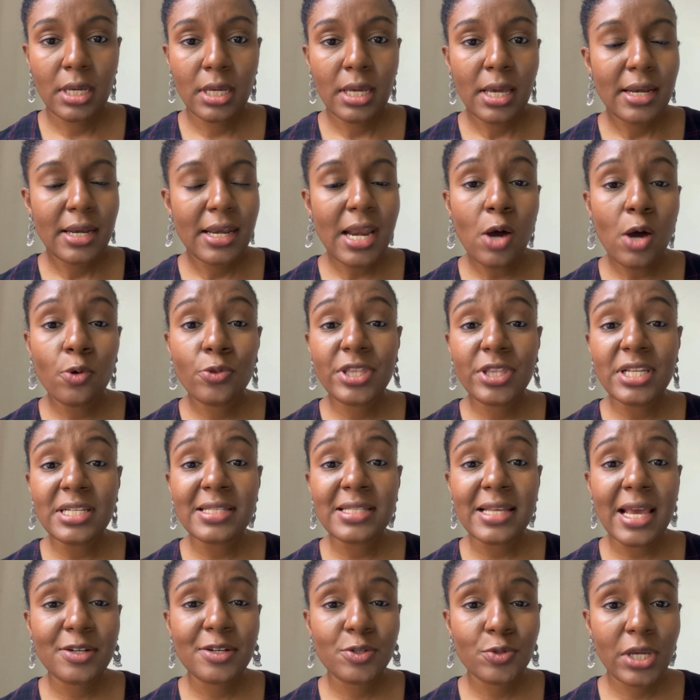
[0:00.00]
Now, this
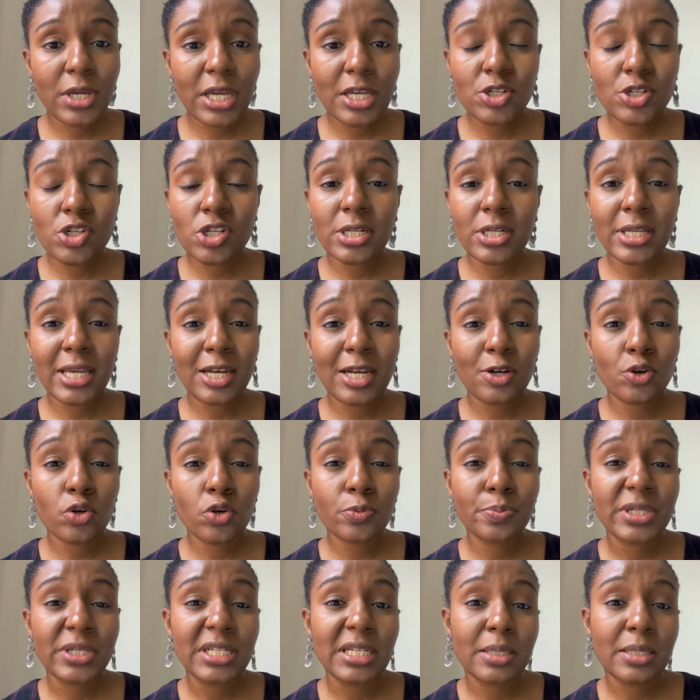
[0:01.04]
education cannot
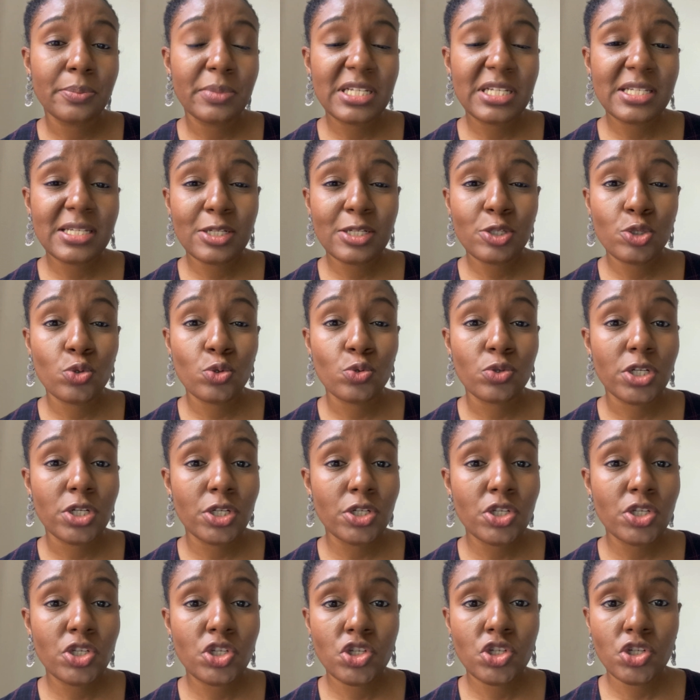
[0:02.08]
be limited to
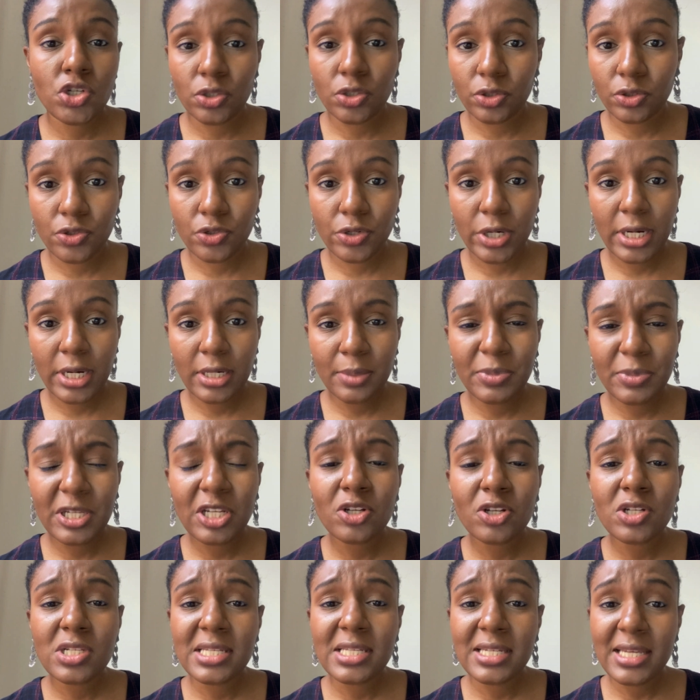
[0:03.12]
just children
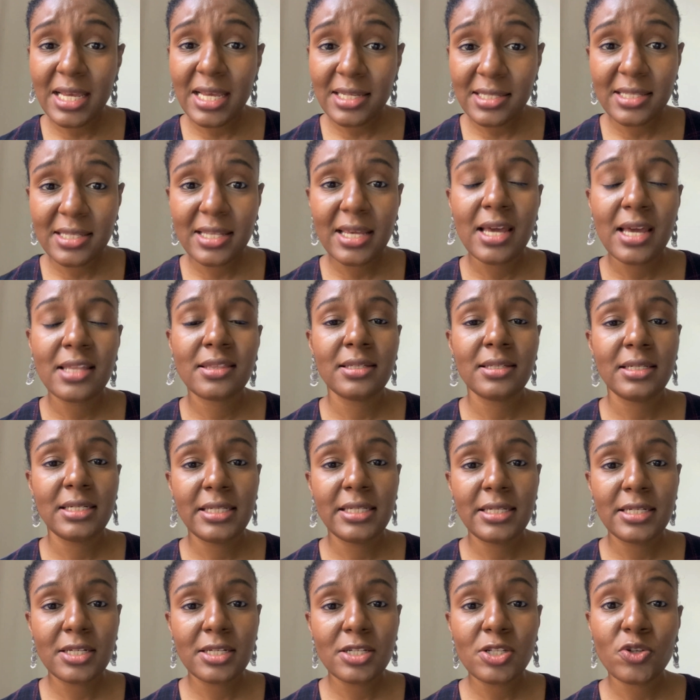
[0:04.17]
because, yes, they are the
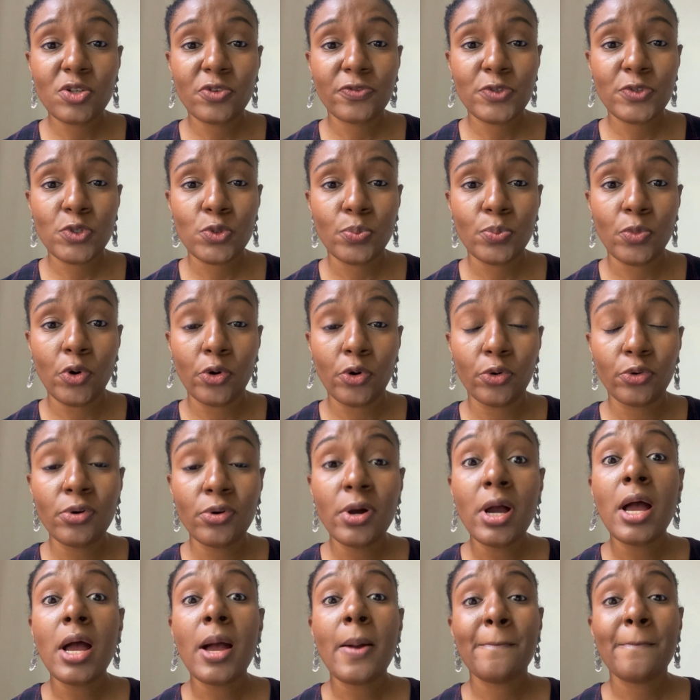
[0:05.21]
leaders of tomorrow,
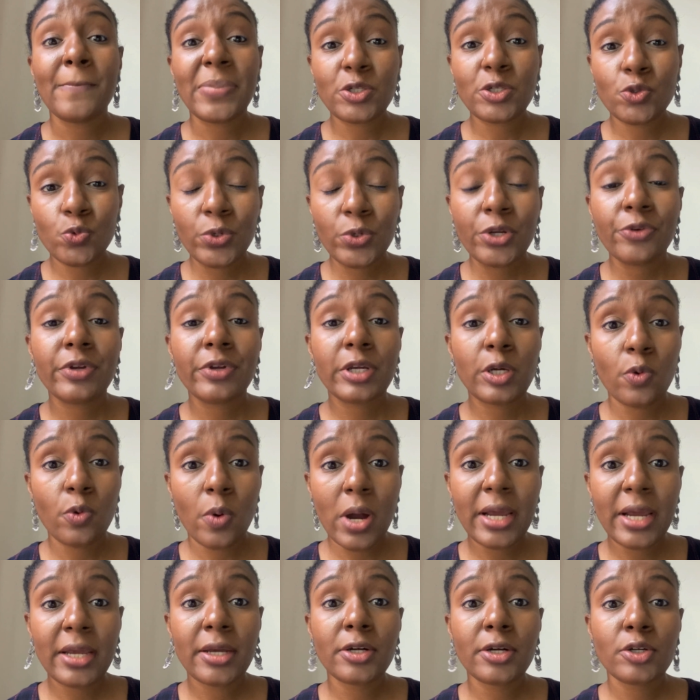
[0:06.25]
but we
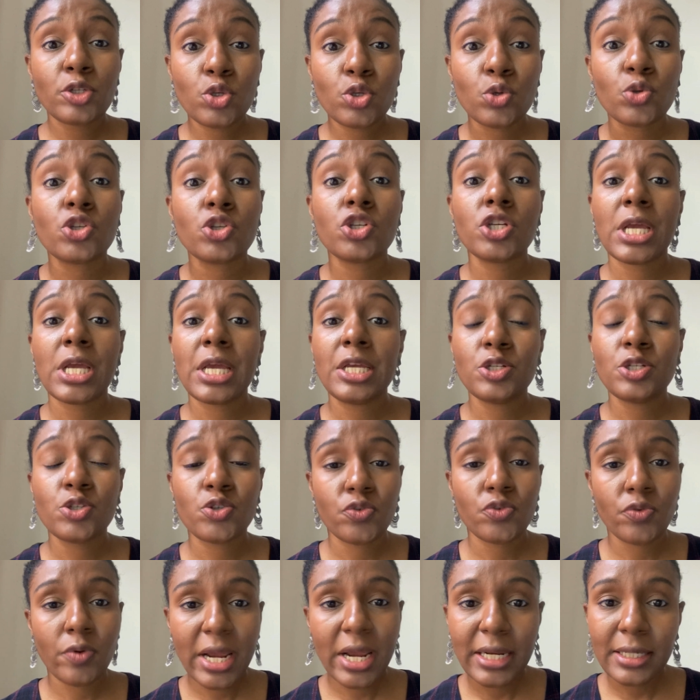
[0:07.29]
require to change
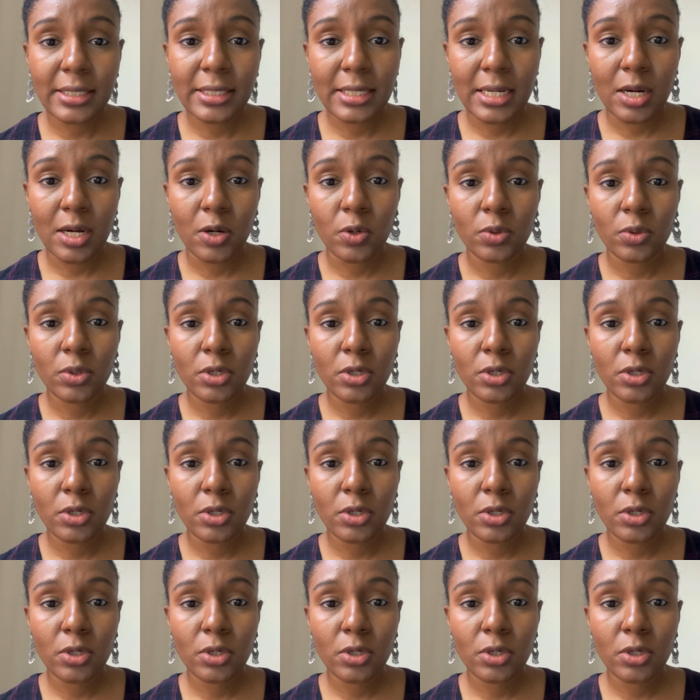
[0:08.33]
right now.